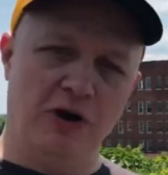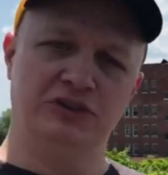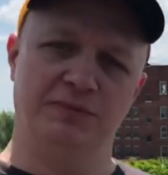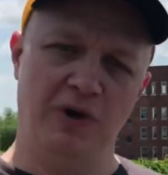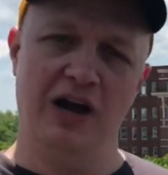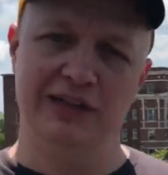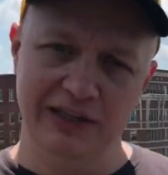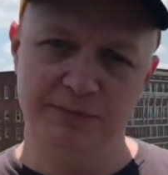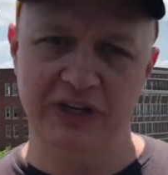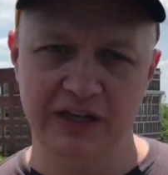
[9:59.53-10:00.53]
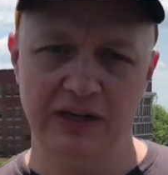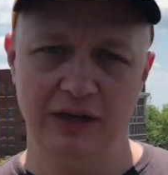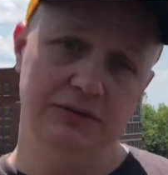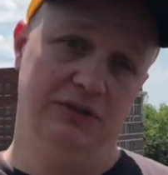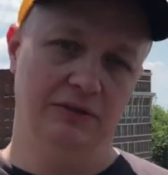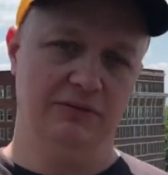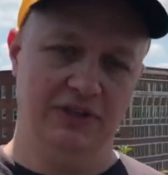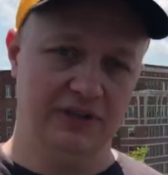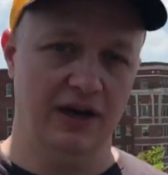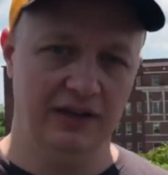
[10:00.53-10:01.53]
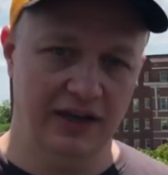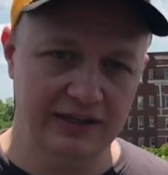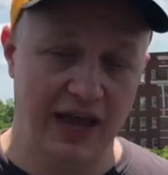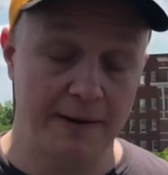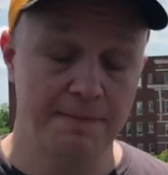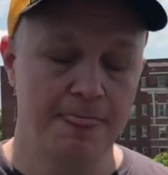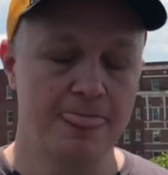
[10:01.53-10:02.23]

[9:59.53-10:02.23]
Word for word: post-apocalyptic, you know. So it's kind of like that.